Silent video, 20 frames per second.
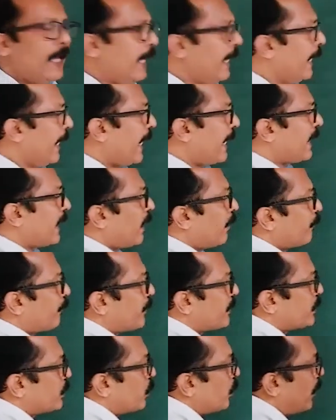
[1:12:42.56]
N
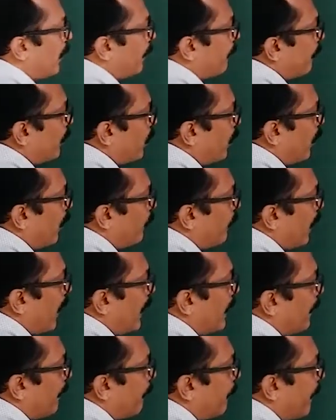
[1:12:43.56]
refers to number of
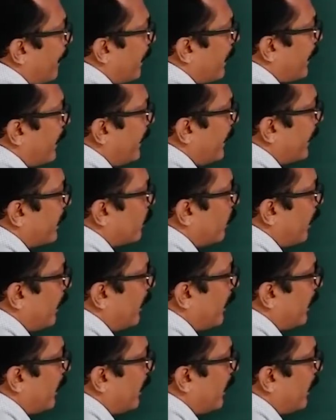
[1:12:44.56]
unpaired electron.